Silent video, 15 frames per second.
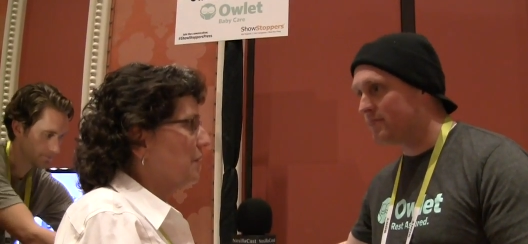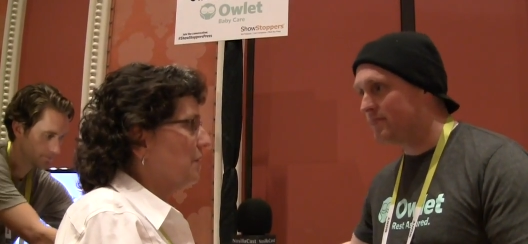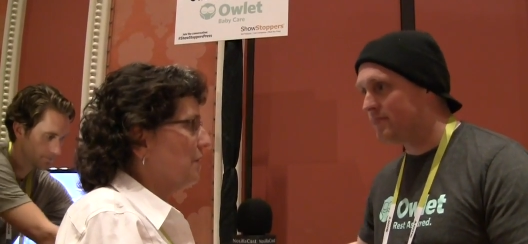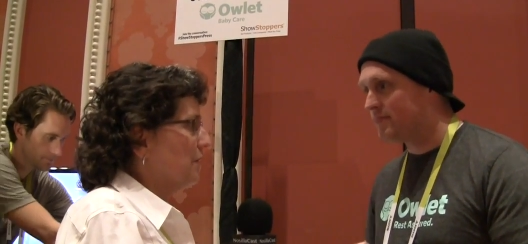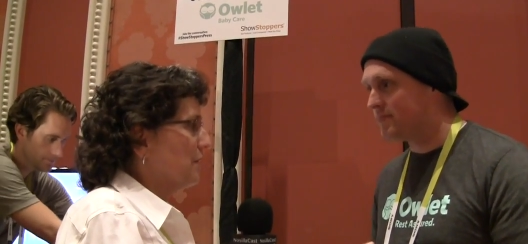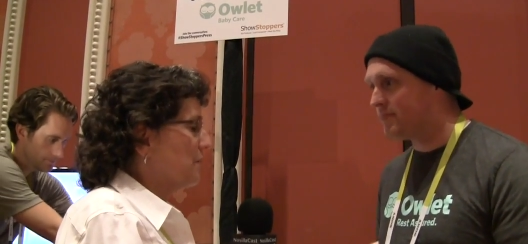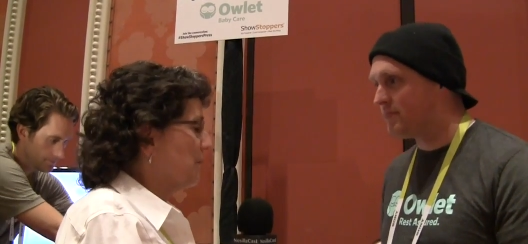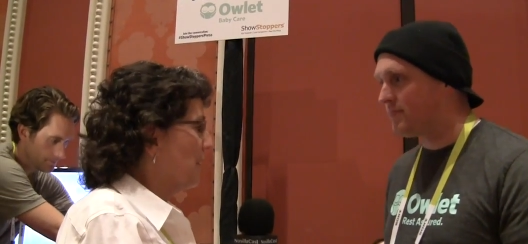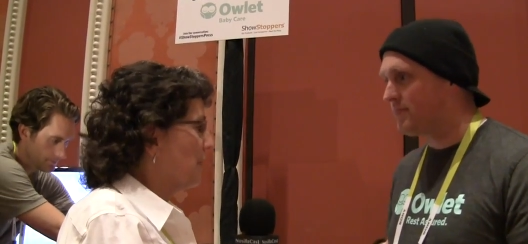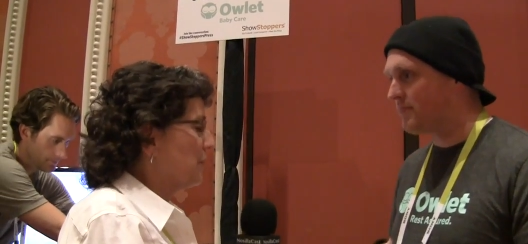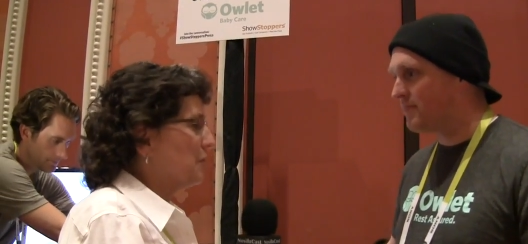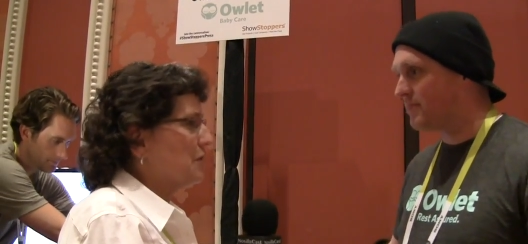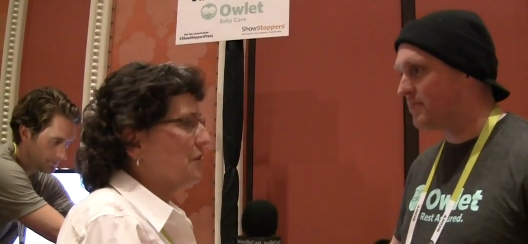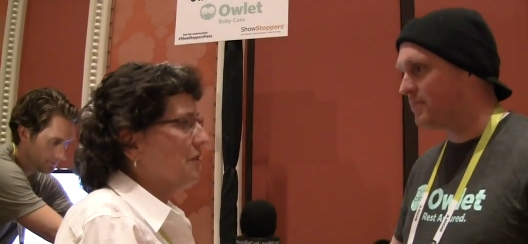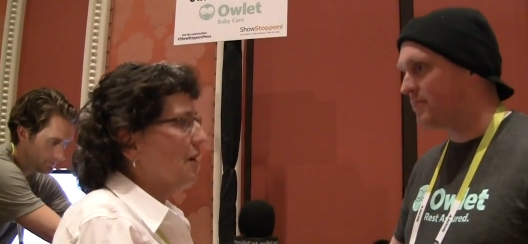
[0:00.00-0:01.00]
Speaker 1: to his
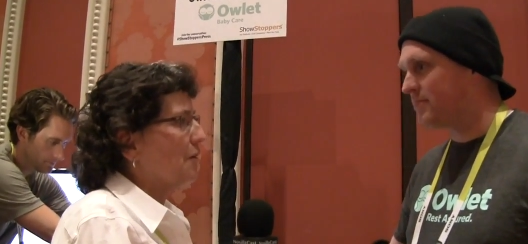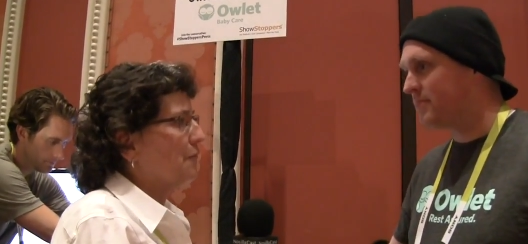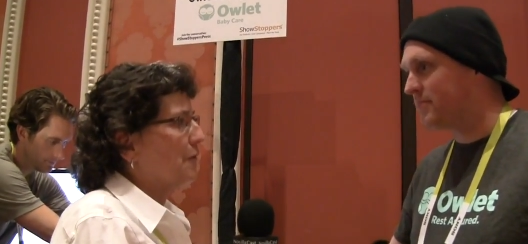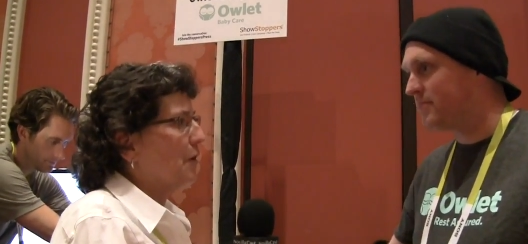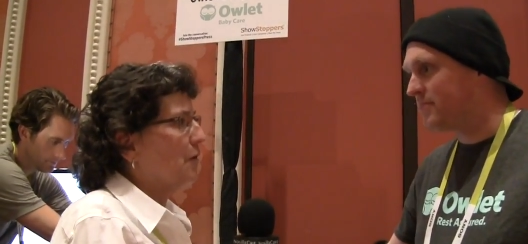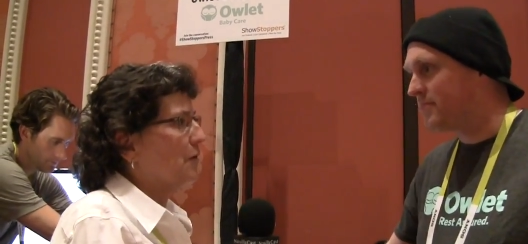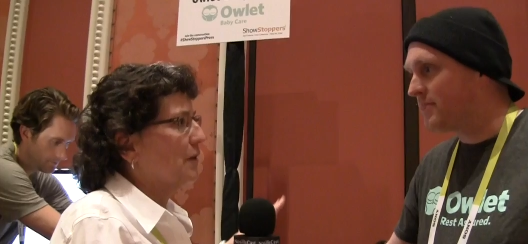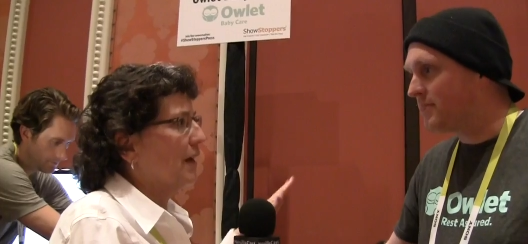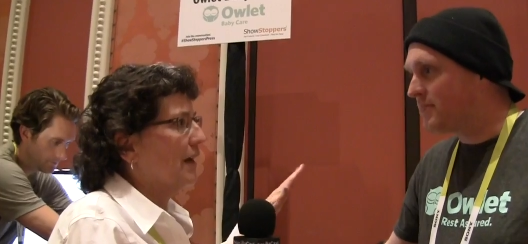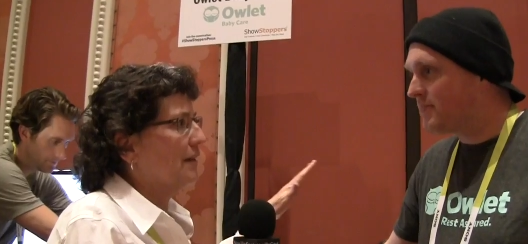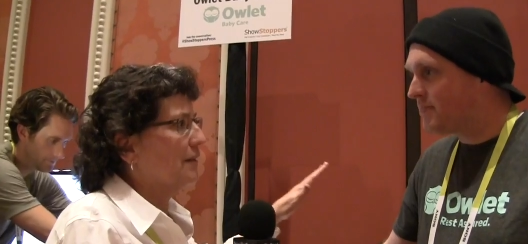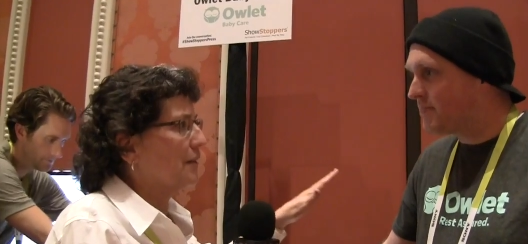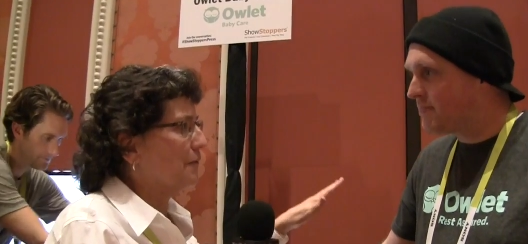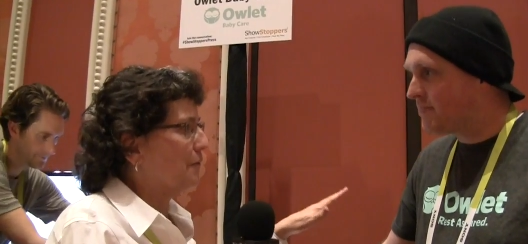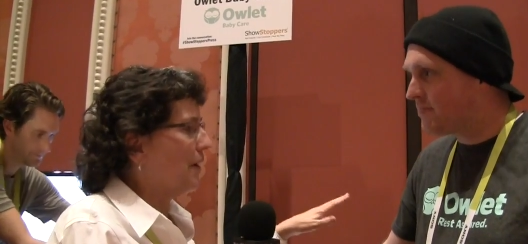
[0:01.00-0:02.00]
mother's cell phone and to the